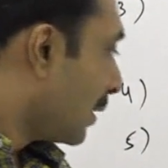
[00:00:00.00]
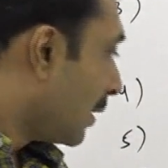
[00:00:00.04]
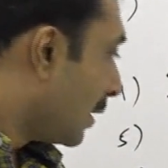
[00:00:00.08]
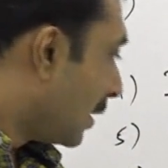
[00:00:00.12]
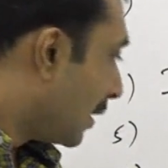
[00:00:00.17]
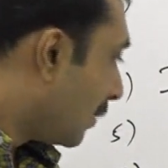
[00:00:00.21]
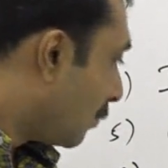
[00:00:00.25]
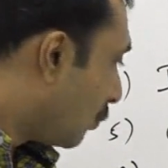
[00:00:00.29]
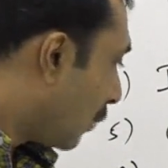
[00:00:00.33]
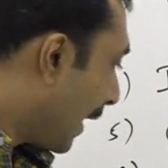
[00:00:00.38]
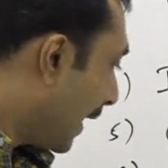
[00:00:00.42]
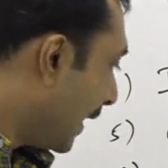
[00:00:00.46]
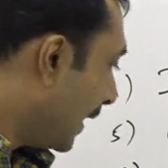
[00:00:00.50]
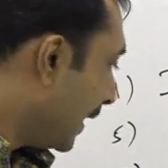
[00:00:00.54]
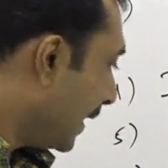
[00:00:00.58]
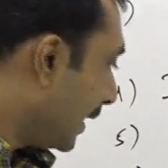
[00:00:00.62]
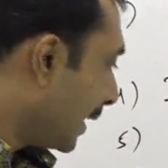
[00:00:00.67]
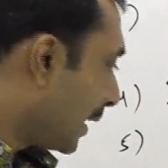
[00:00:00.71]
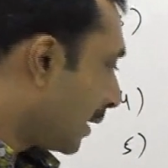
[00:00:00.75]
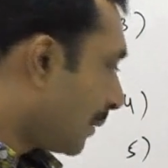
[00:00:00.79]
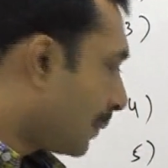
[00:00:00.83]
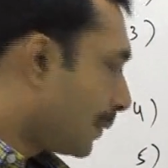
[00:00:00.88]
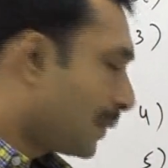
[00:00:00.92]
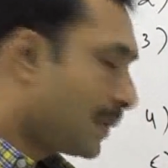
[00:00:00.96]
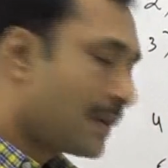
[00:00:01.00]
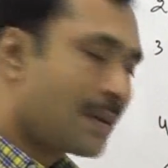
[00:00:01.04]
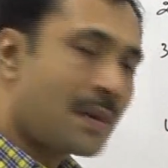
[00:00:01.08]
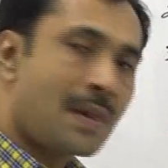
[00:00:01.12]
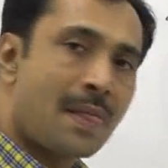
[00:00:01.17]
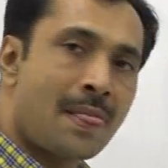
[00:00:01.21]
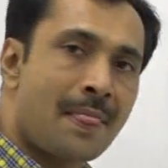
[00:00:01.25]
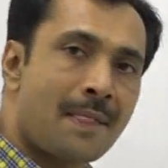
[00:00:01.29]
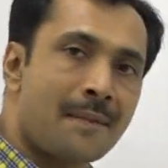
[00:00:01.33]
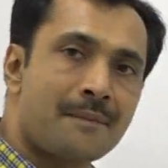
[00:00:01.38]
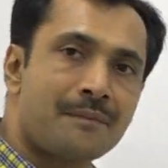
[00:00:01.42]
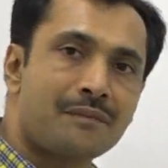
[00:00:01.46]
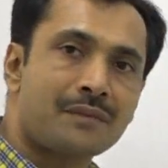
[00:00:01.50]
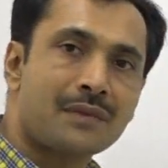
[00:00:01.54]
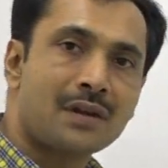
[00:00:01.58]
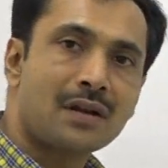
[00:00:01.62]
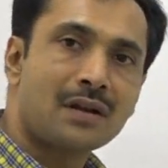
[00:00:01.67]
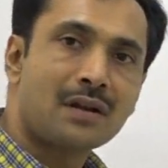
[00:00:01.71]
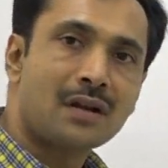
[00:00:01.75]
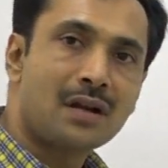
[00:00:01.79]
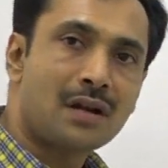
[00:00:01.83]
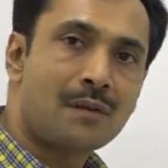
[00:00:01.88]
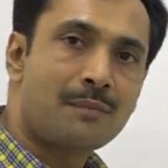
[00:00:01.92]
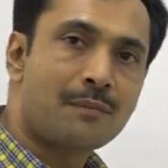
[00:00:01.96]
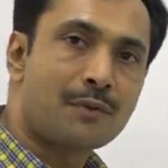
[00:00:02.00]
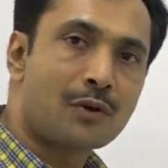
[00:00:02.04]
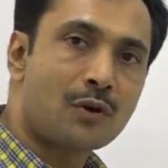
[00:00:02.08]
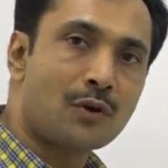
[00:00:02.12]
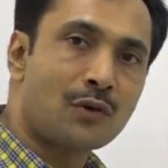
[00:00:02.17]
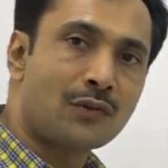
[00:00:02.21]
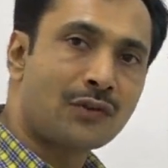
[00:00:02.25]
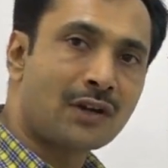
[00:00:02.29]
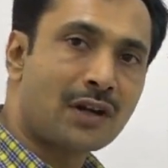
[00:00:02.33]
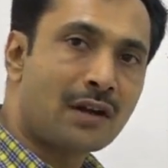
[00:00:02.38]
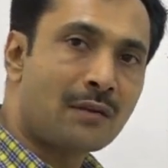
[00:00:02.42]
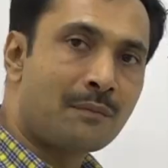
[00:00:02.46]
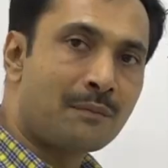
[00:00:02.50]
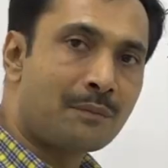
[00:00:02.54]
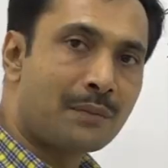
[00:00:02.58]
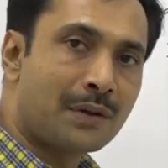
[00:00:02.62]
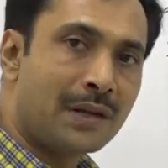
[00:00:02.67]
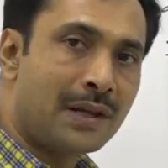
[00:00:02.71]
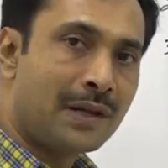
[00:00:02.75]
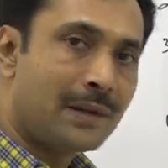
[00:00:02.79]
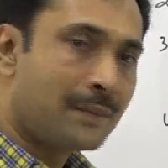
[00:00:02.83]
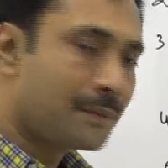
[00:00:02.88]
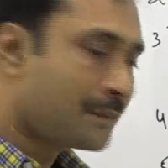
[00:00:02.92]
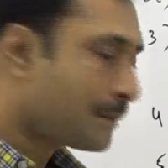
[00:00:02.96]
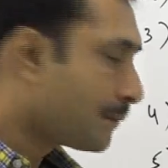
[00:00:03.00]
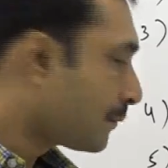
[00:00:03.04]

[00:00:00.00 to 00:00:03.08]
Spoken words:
Winding up a producer company.